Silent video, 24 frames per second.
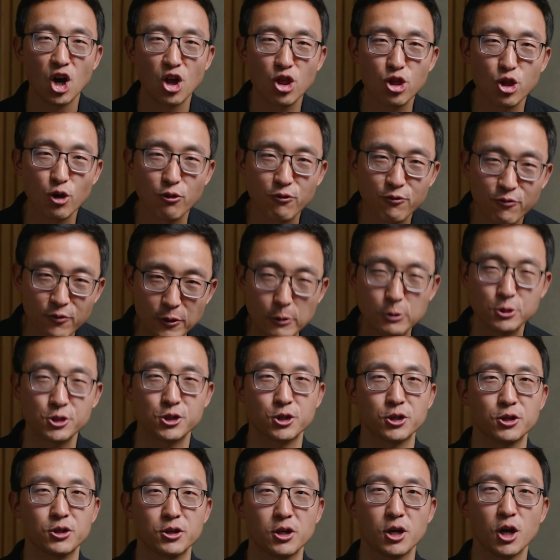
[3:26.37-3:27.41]
The
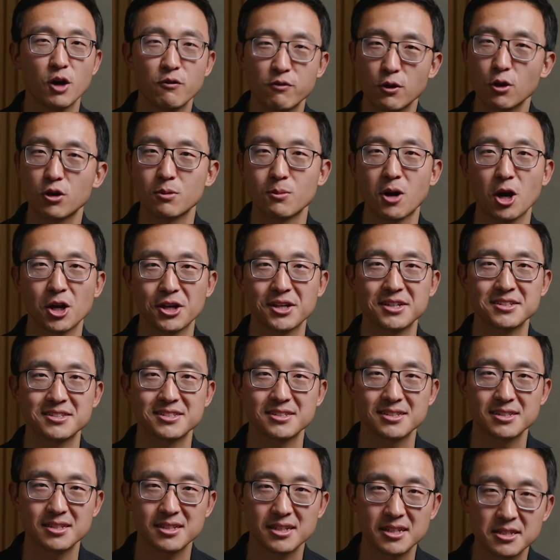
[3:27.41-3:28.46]
future of go-to-market
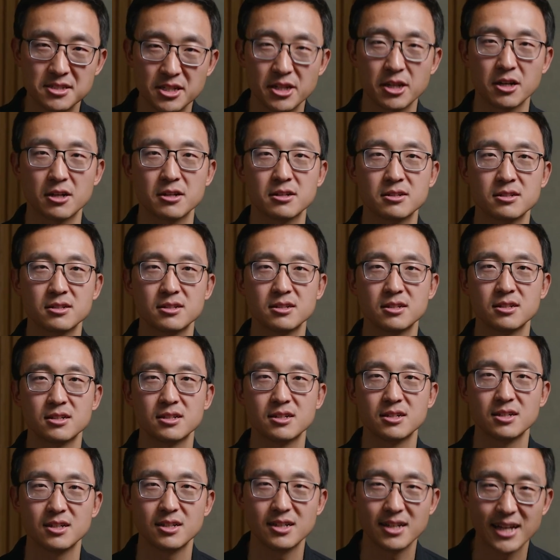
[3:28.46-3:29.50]
is here,
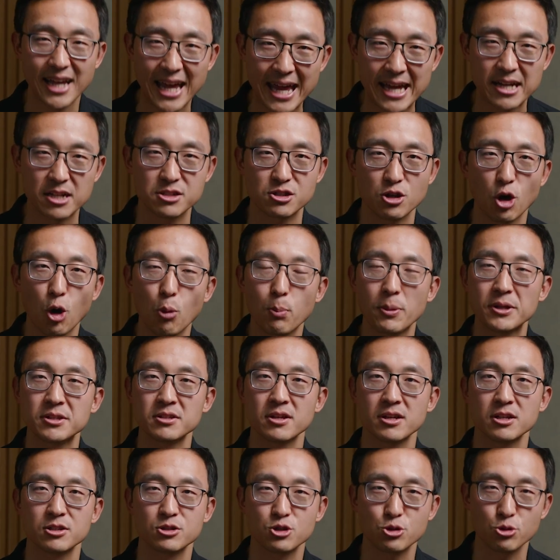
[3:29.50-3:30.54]
and it's open
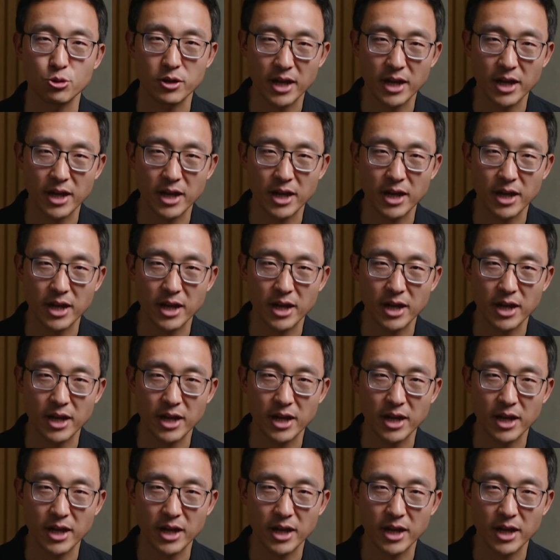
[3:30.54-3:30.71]
to